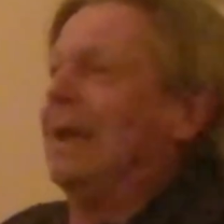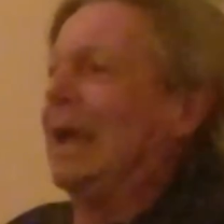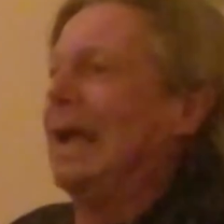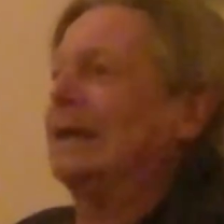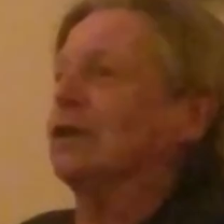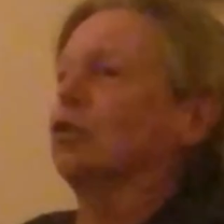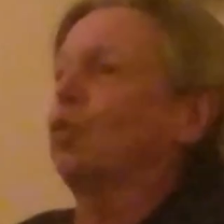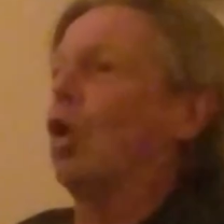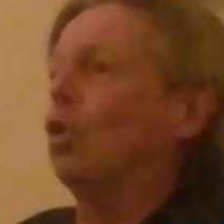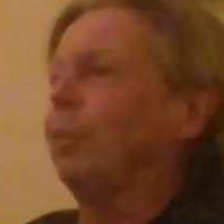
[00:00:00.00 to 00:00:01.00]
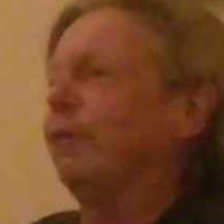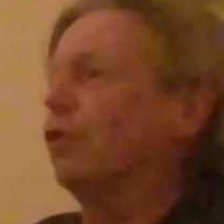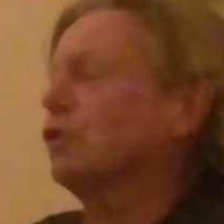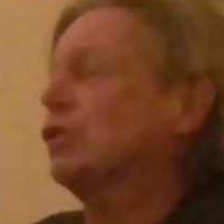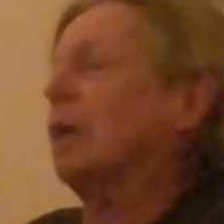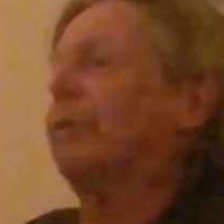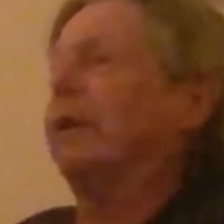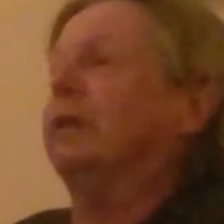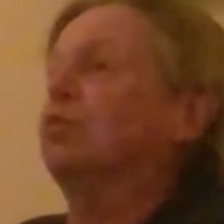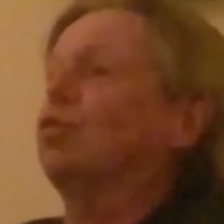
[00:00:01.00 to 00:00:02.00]
out of the road before
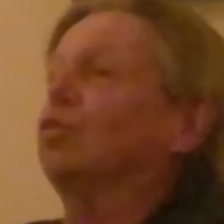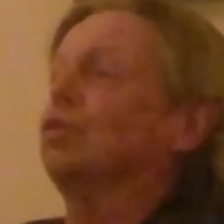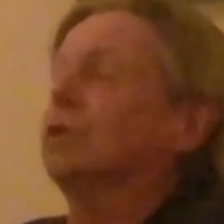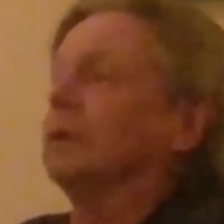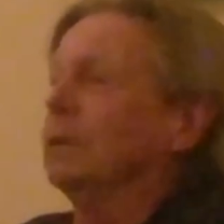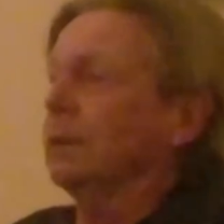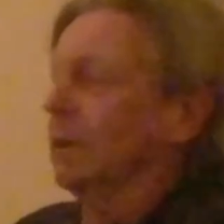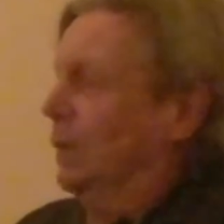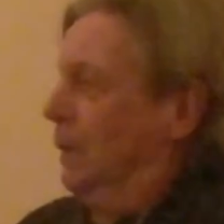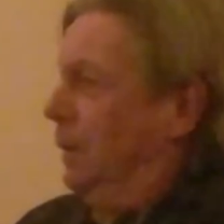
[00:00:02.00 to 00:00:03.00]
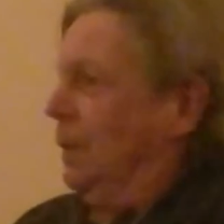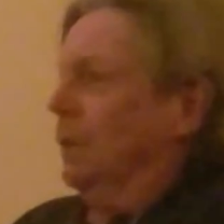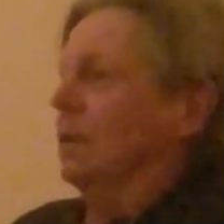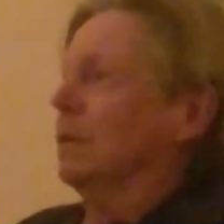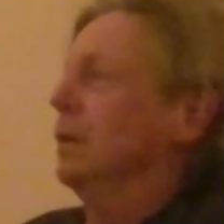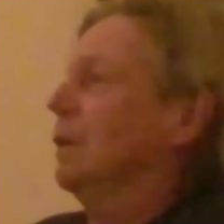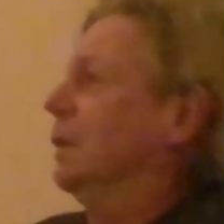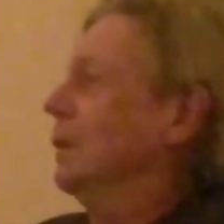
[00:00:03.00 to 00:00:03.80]
somebody. Do you know who I want to